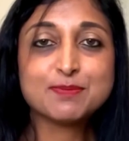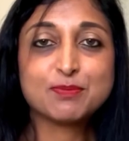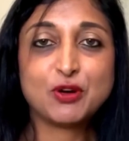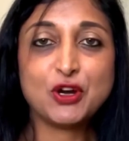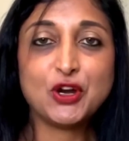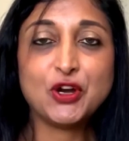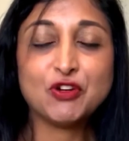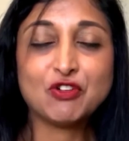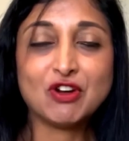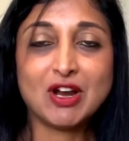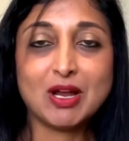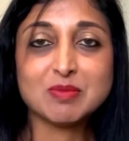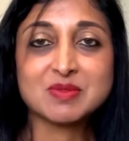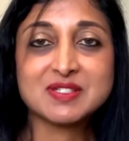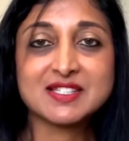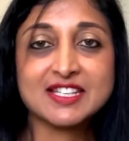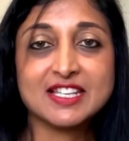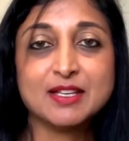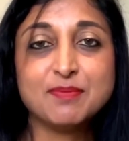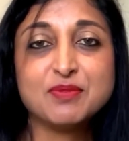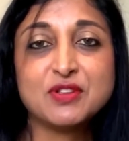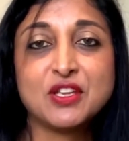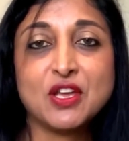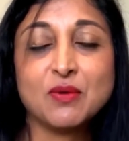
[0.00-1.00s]
program,
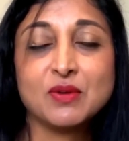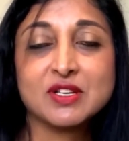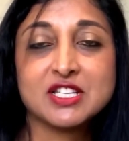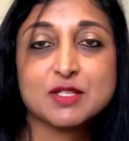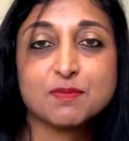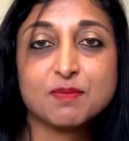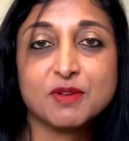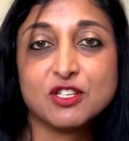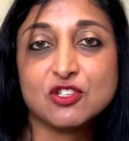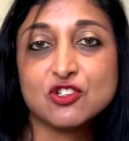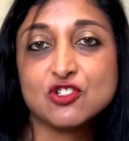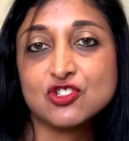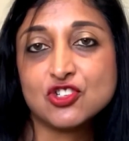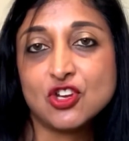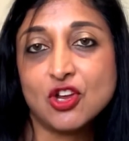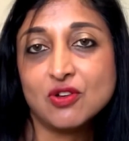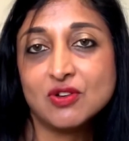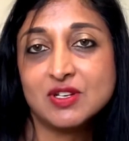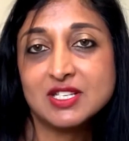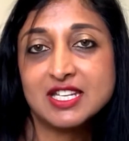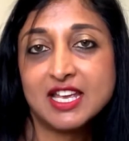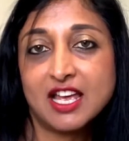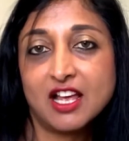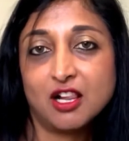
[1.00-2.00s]
Sleepio, has been
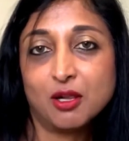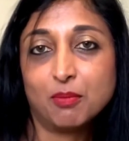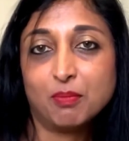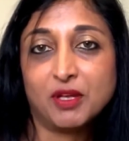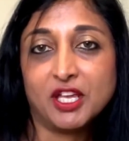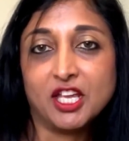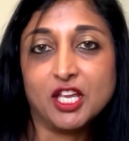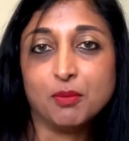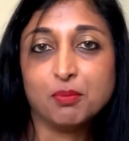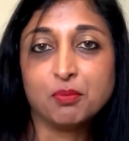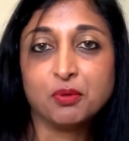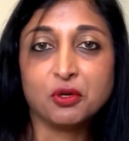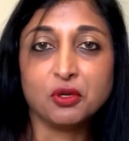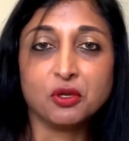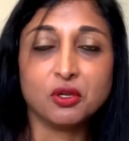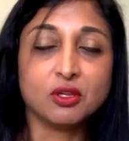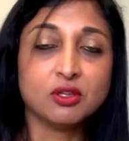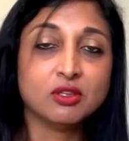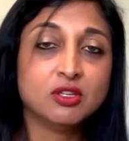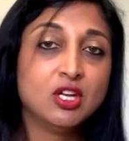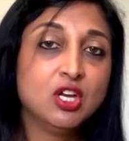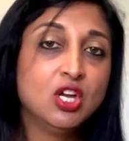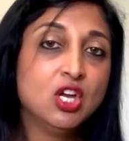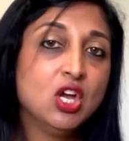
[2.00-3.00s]
shown to help
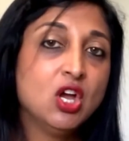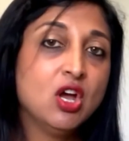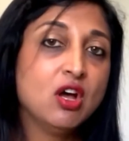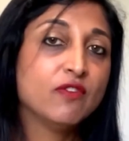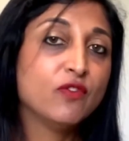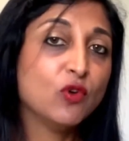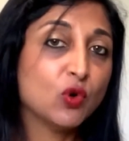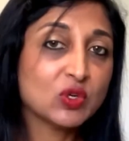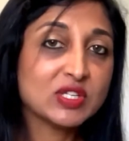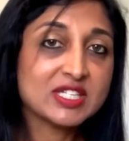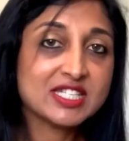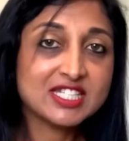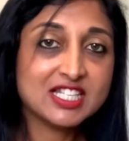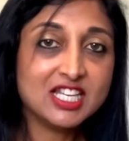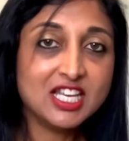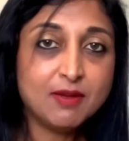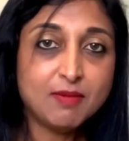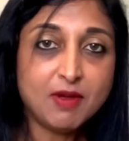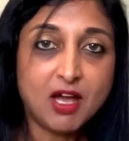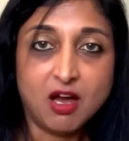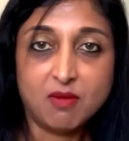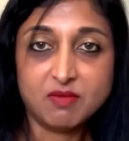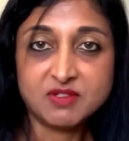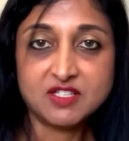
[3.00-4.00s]
people fall asleep
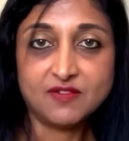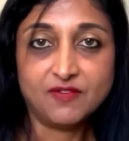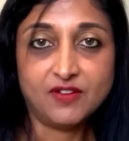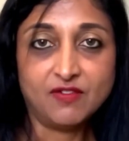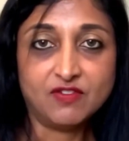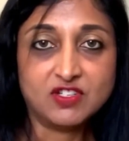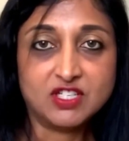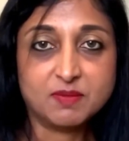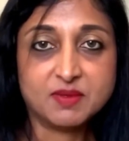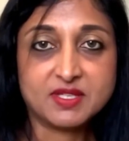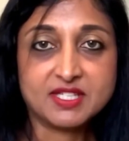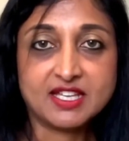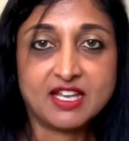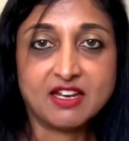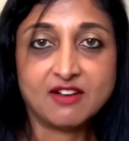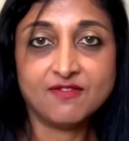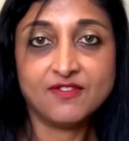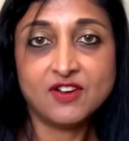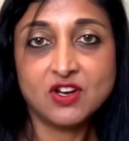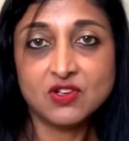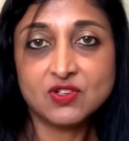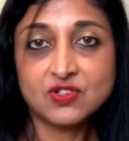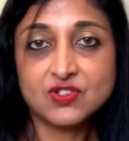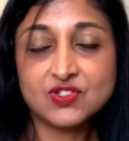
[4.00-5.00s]
up to 50%
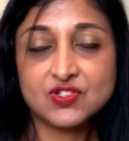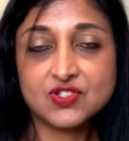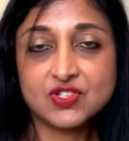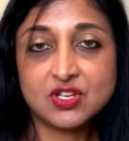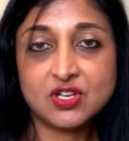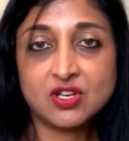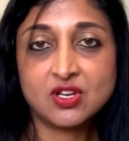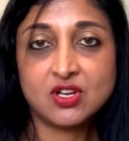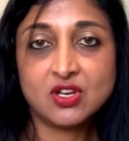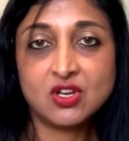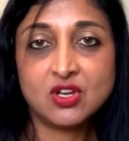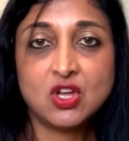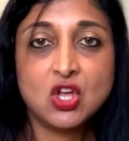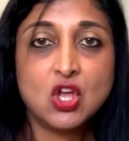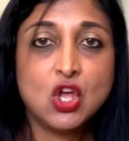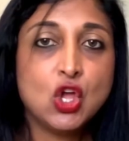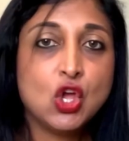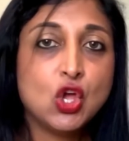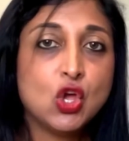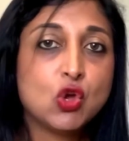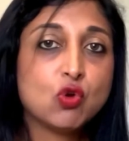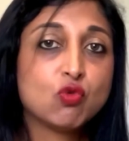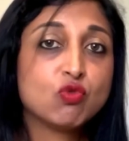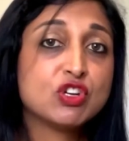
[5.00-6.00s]
faster,
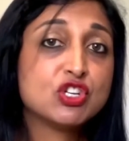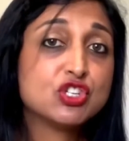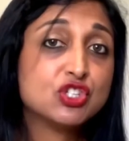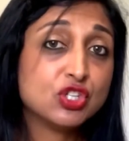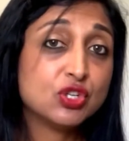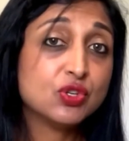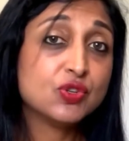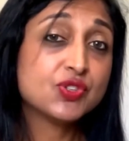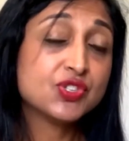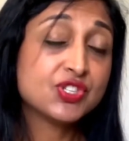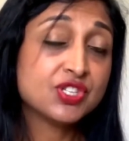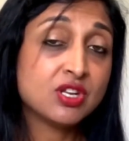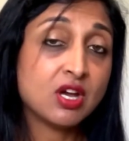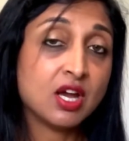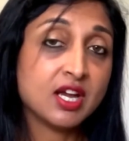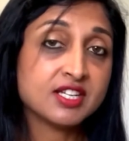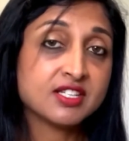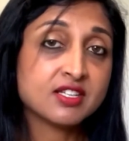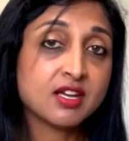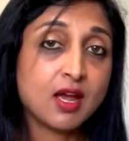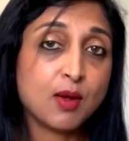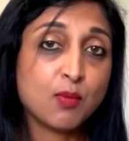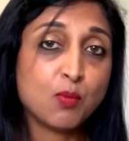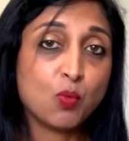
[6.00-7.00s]
reduce
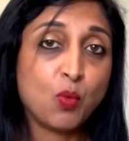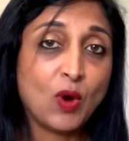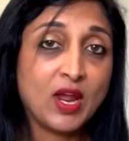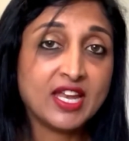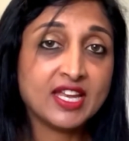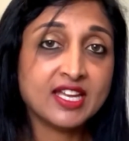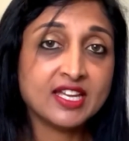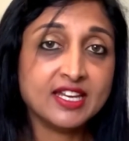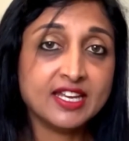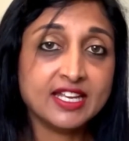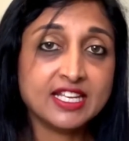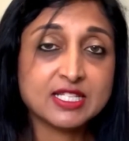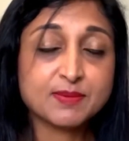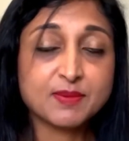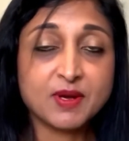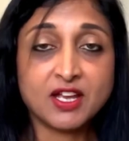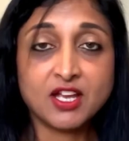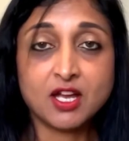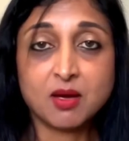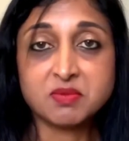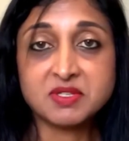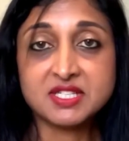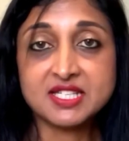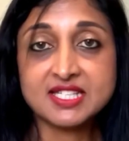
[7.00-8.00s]
nighttime awakenings by
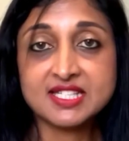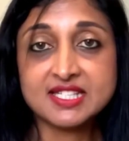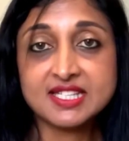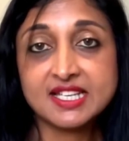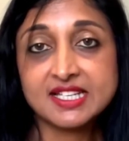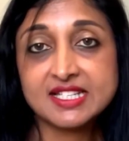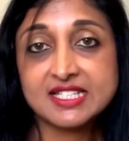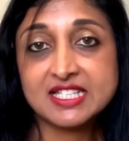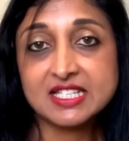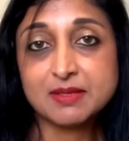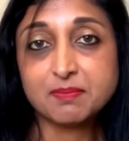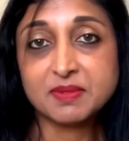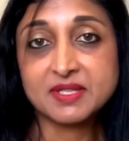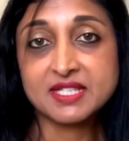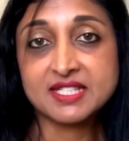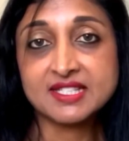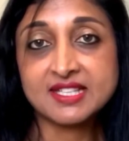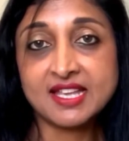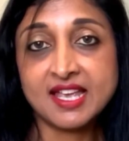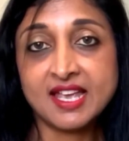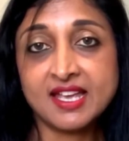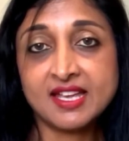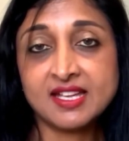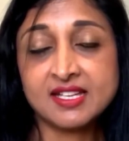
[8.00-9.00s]
up to
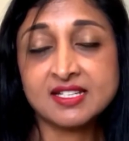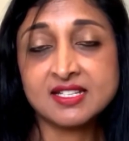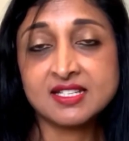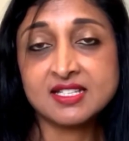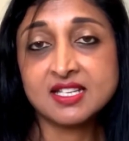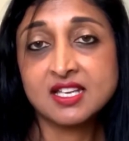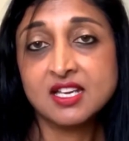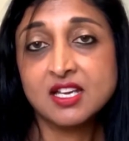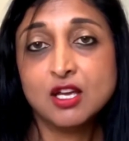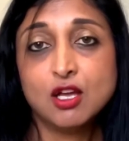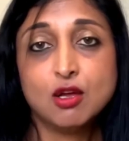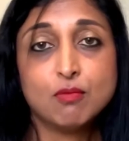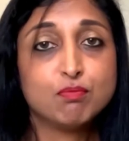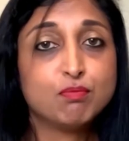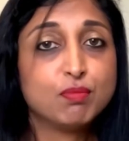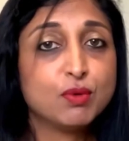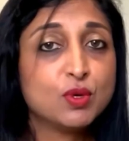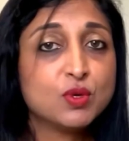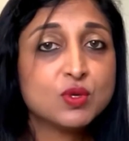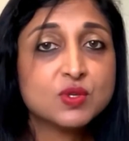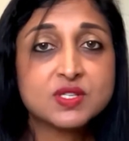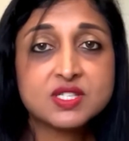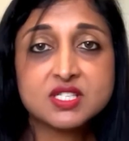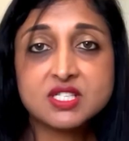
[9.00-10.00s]
60%,
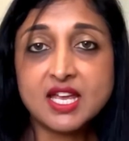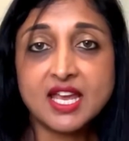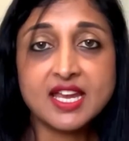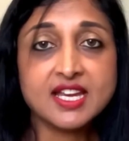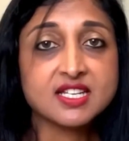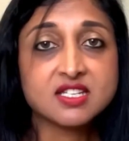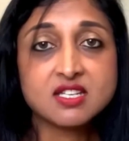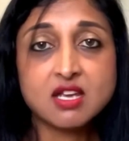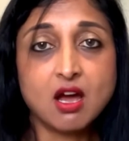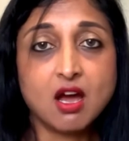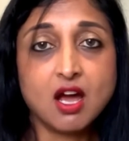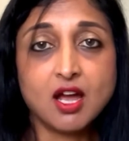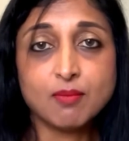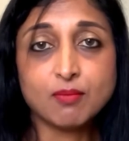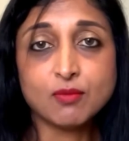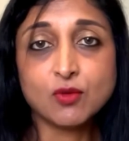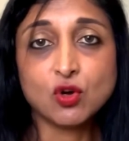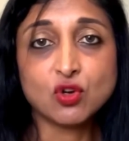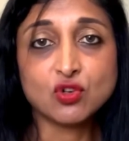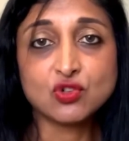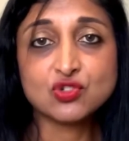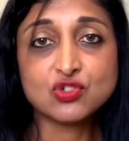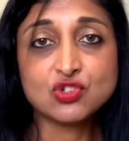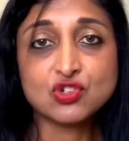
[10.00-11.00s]
boost daytime
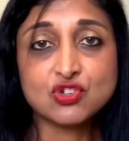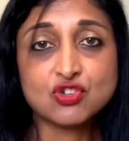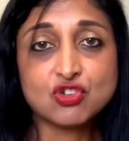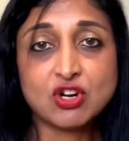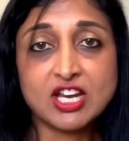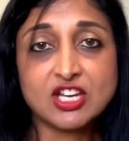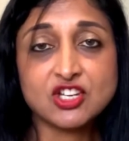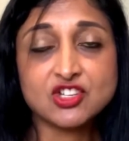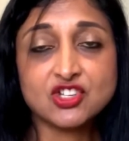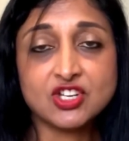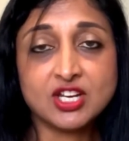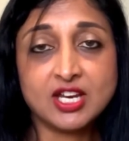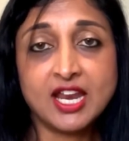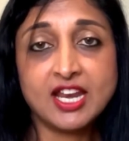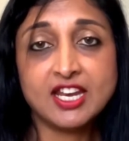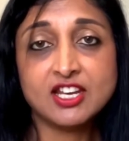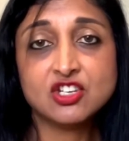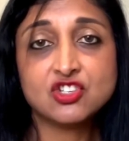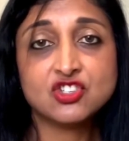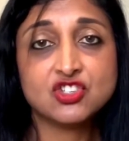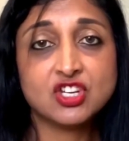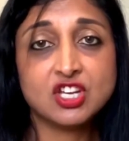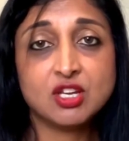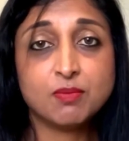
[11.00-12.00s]
concentration and
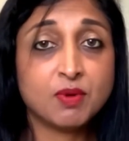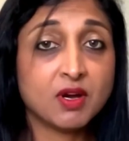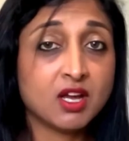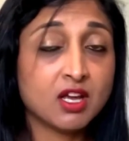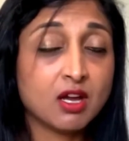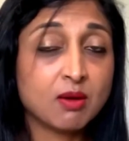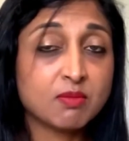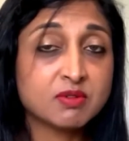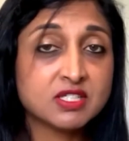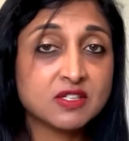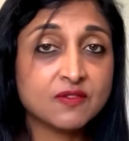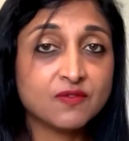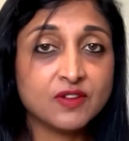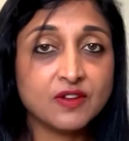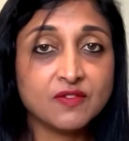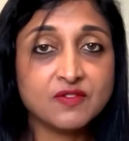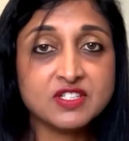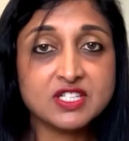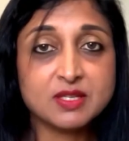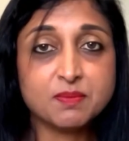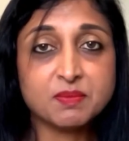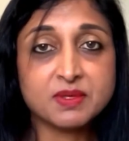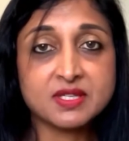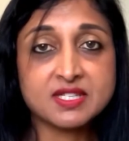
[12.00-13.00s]
energy by up to
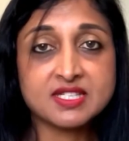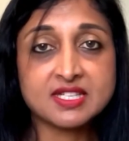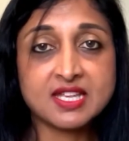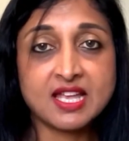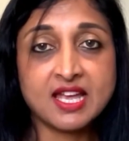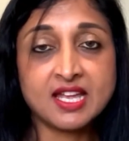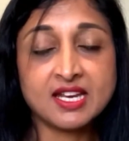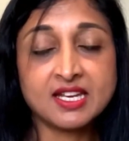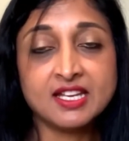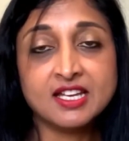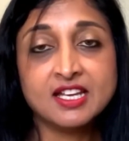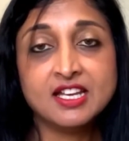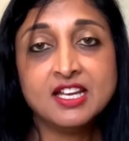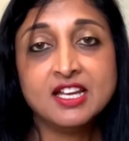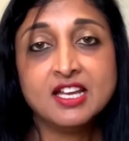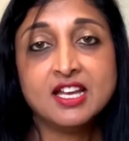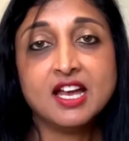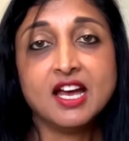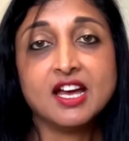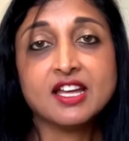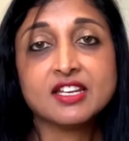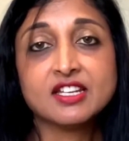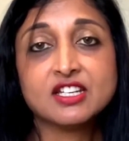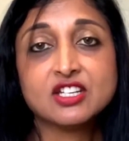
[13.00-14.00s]
50%,
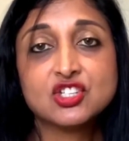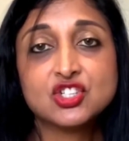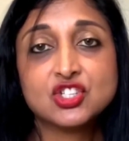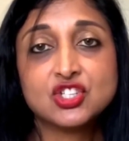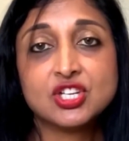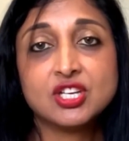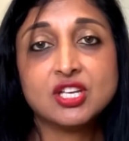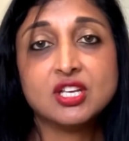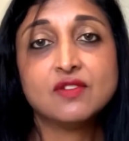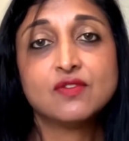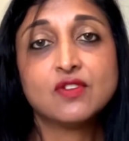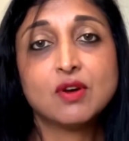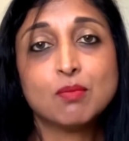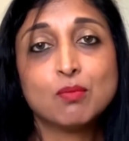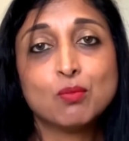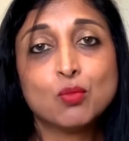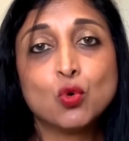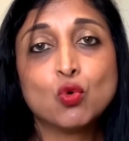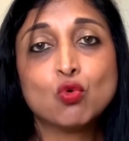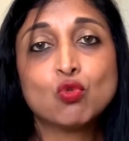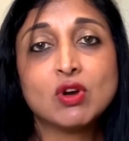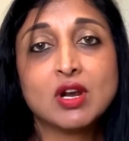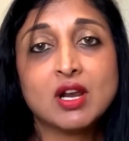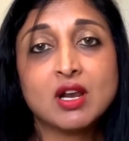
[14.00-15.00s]
and achieve a
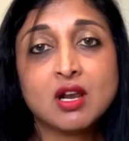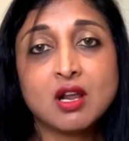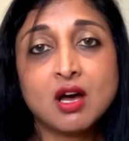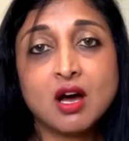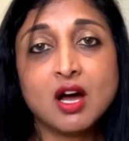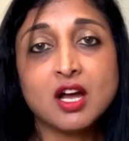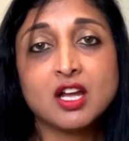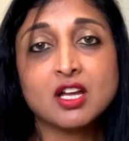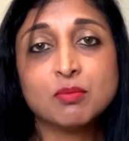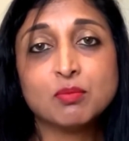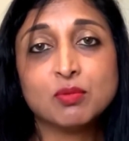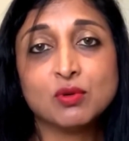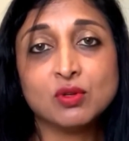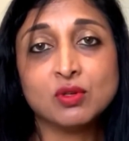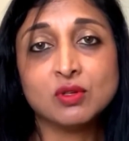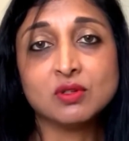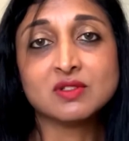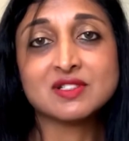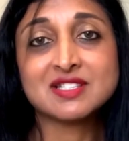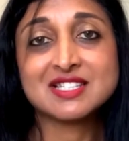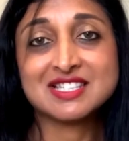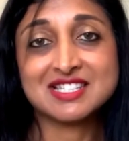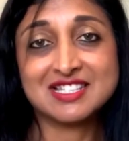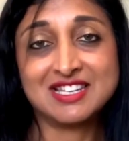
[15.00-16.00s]
more
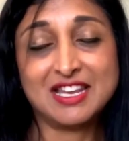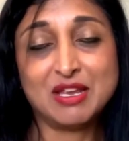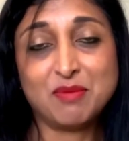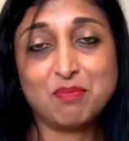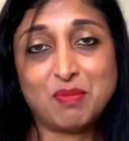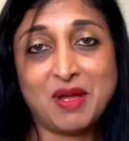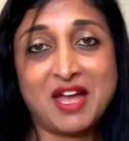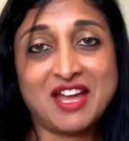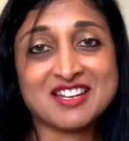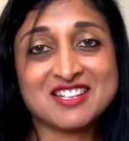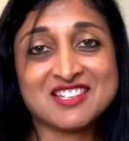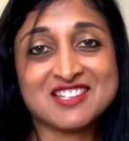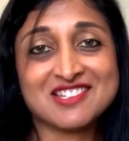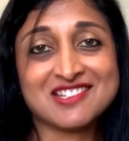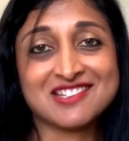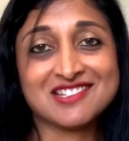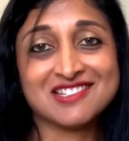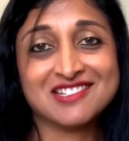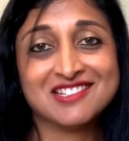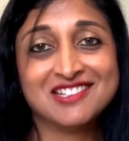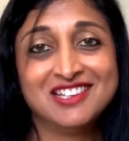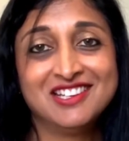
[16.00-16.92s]
reliable sleep pattern.